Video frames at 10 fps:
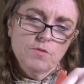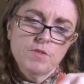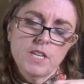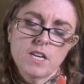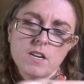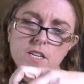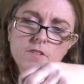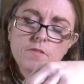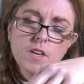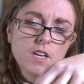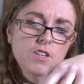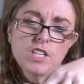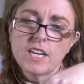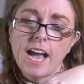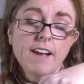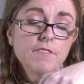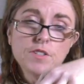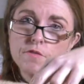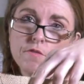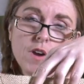really kind of, you don't have
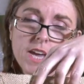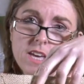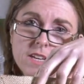to fray